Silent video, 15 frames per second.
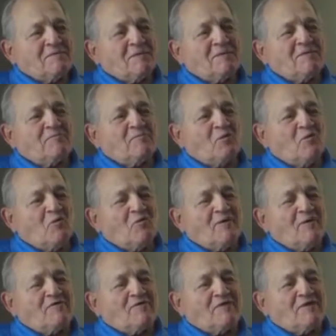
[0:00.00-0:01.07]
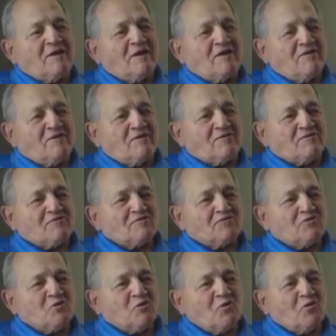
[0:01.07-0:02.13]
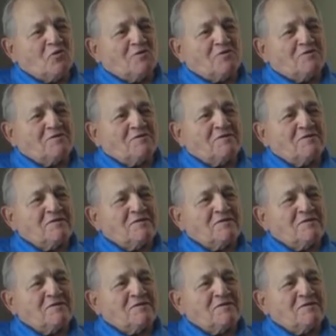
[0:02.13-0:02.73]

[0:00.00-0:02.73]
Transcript: Played ball every day at school,